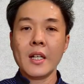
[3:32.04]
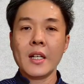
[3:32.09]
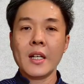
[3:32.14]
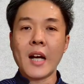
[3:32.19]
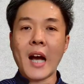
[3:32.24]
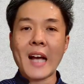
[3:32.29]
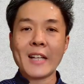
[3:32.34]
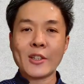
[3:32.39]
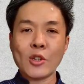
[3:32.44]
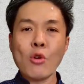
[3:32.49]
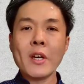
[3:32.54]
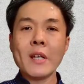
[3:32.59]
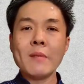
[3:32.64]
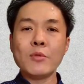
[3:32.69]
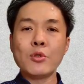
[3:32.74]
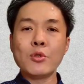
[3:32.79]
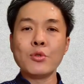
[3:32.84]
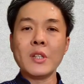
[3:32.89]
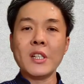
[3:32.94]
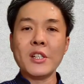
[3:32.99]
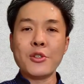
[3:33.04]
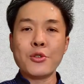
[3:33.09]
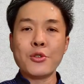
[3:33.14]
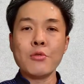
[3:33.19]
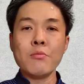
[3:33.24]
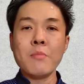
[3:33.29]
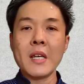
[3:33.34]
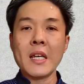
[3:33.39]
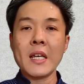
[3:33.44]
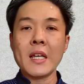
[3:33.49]
I told him to issue
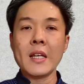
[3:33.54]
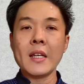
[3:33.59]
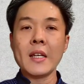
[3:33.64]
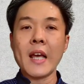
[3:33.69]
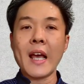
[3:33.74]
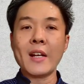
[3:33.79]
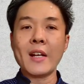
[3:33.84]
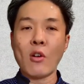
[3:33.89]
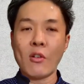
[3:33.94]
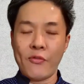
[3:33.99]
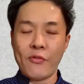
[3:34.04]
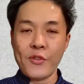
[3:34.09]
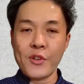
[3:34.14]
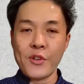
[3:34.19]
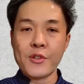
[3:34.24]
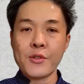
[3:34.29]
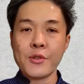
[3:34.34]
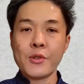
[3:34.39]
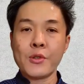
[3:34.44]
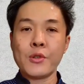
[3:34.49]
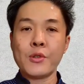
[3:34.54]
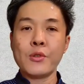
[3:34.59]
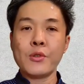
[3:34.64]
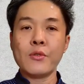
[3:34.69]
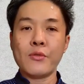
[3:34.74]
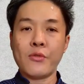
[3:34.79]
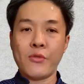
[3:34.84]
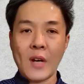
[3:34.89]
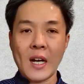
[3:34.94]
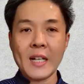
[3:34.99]
me an official
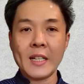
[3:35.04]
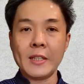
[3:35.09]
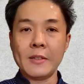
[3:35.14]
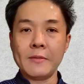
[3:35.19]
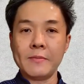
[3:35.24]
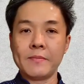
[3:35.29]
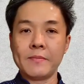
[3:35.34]
fine